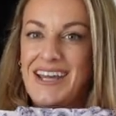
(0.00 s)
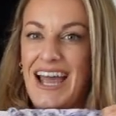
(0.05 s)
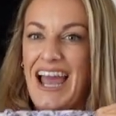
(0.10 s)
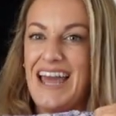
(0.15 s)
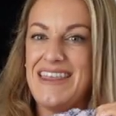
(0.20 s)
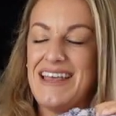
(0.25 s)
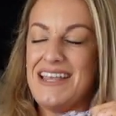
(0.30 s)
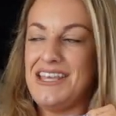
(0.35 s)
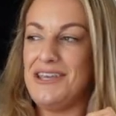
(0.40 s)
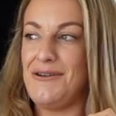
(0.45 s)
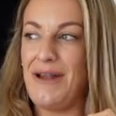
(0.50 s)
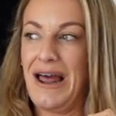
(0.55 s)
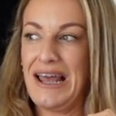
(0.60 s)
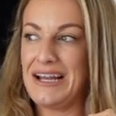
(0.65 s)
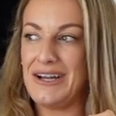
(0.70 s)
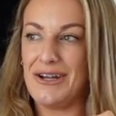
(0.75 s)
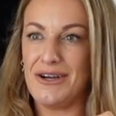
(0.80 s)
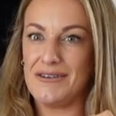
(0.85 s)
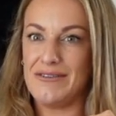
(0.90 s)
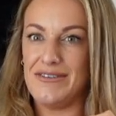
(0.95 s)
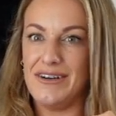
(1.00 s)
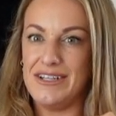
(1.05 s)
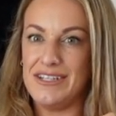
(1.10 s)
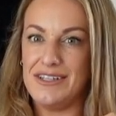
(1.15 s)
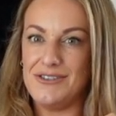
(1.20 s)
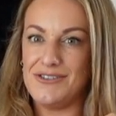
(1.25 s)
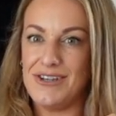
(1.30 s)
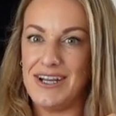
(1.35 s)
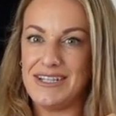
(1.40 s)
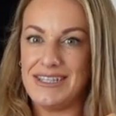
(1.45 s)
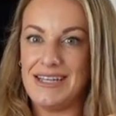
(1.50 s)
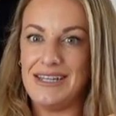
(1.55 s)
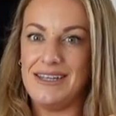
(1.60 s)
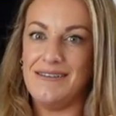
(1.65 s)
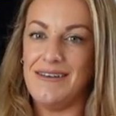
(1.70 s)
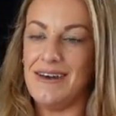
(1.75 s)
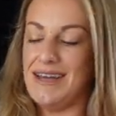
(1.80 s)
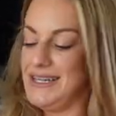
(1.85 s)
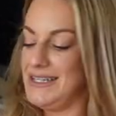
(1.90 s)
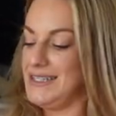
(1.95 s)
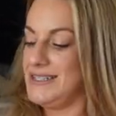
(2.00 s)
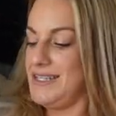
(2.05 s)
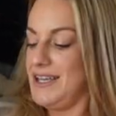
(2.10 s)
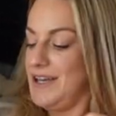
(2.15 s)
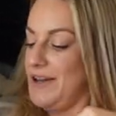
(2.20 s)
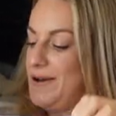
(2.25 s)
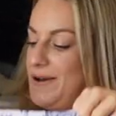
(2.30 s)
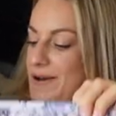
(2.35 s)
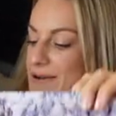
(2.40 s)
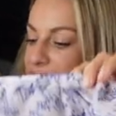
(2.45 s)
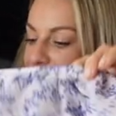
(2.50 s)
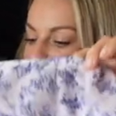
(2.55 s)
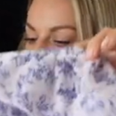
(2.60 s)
and then you like look for a new dress anyway so